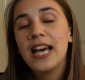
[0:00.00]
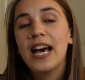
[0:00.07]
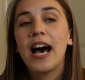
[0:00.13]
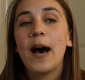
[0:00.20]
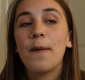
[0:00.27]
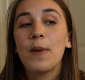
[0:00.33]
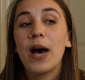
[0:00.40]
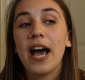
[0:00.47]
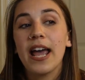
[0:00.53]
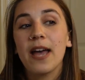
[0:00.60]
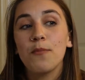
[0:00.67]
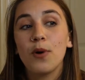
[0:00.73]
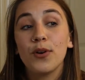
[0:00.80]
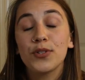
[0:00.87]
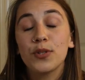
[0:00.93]
I
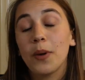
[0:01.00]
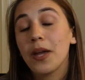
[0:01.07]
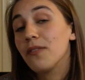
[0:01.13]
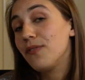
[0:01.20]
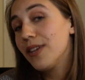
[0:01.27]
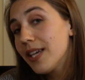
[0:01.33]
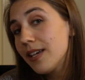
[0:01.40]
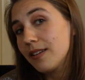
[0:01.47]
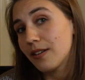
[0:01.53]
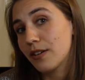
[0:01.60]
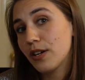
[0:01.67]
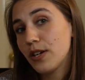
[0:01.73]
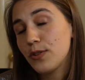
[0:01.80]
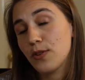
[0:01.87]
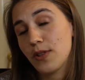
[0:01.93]
am also a vegan knitter,
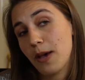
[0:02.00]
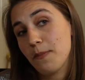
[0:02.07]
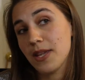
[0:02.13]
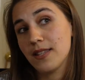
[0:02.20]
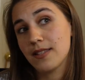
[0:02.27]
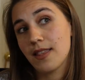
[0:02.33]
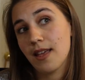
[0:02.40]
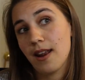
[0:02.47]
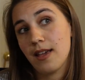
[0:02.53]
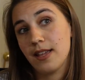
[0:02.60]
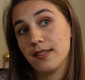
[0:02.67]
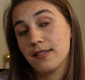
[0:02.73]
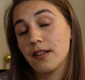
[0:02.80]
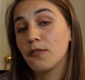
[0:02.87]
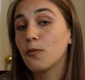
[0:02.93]
and so that means that
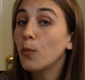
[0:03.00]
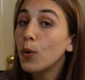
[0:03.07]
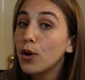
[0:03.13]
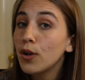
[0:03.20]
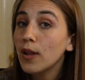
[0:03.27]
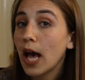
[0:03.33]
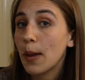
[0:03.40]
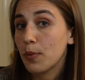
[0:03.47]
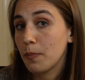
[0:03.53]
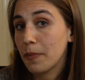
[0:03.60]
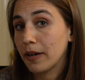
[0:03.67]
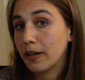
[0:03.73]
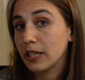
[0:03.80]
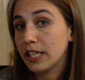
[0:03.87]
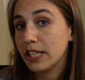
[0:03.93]
instead of wool, I
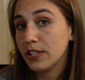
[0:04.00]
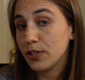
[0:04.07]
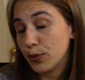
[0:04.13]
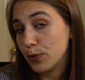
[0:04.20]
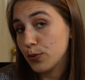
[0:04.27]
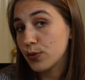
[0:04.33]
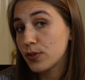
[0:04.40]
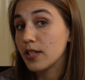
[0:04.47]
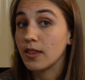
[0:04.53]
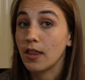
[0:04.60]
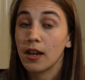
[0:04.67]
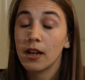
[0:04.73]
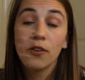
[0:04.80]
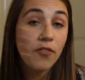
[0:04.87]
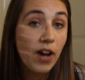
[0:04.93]
primarily use
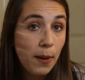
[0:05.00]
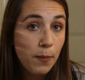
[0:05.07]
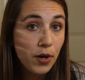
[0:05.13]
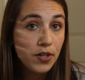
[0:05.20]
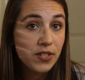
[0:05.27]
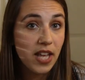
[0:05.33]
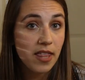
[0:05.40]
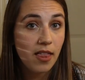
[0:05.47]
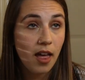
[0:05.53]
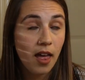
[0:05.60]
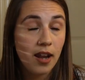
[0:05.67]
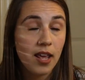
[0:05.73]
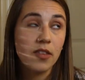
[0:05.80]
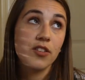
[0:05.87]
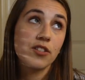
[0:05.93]
synthetic fibers, and
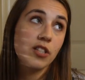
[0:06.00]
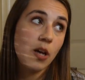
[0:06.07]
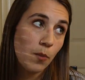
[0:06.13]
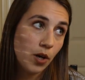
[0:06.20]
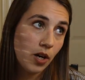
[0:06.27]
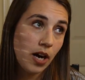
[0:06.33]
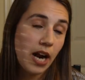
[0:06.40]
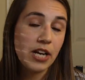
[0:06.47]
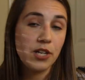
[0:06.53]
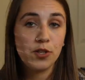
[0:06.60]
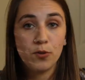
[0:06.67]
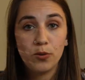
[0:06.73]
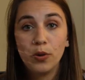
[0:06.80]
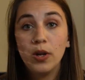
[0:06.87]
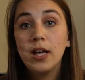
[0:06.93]
then in the summer I
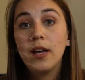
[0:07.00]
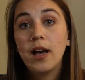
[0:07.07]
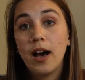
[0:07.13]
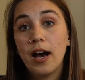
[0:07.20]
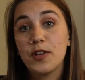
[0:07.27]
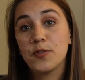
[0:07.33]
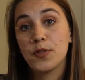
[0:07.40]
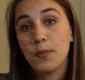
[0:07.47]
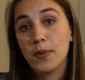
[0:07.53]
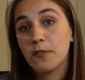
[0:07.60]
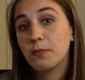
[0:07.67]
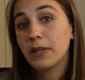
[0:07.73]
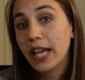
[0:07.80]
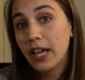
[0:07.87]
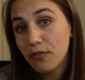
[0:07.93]
do use a bit
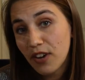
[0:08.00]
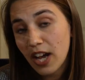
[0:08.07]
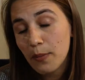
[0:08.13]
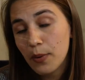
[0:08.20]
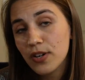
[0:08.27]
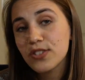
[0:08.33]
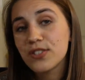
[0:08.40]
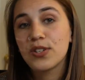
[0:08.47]
of plant fibers.